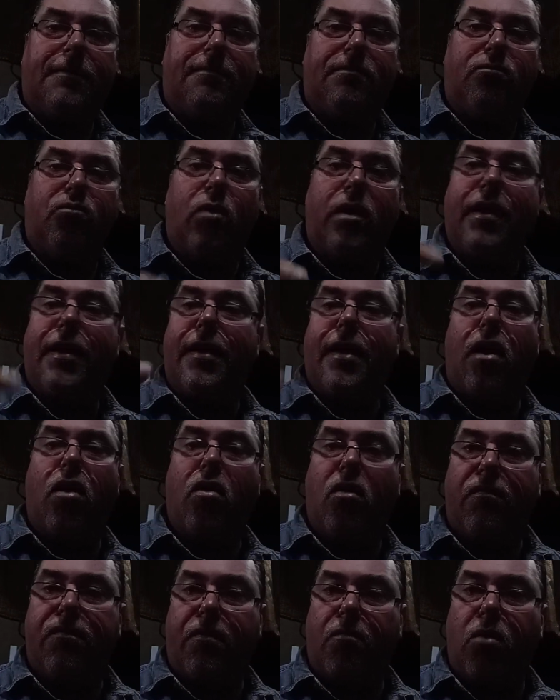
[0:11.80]
when I got
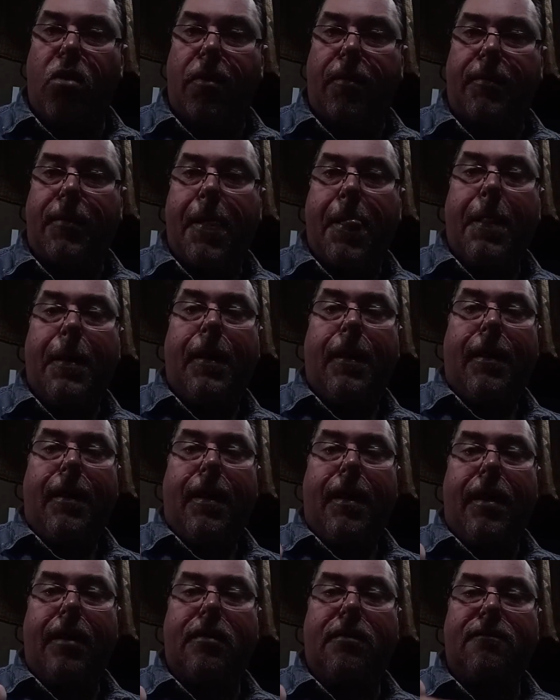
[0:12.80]
home from work,
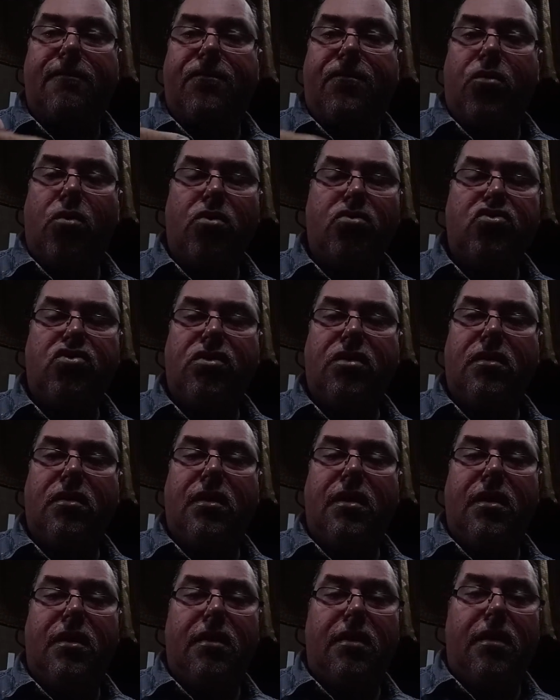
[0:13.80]
and
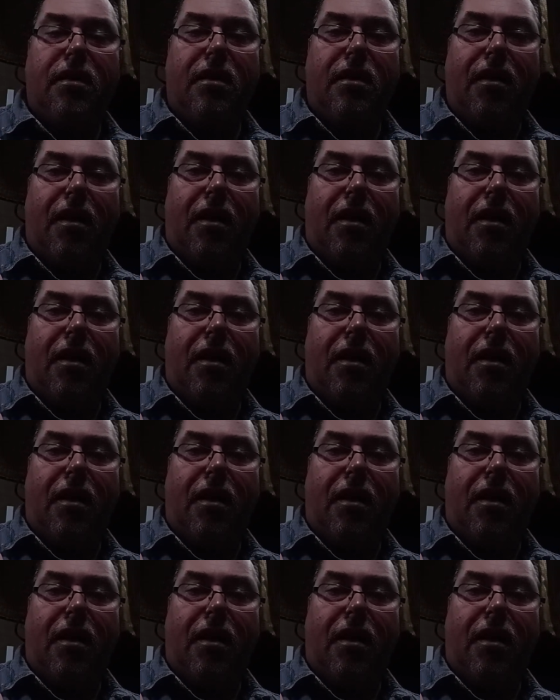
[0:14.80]
unfortunately,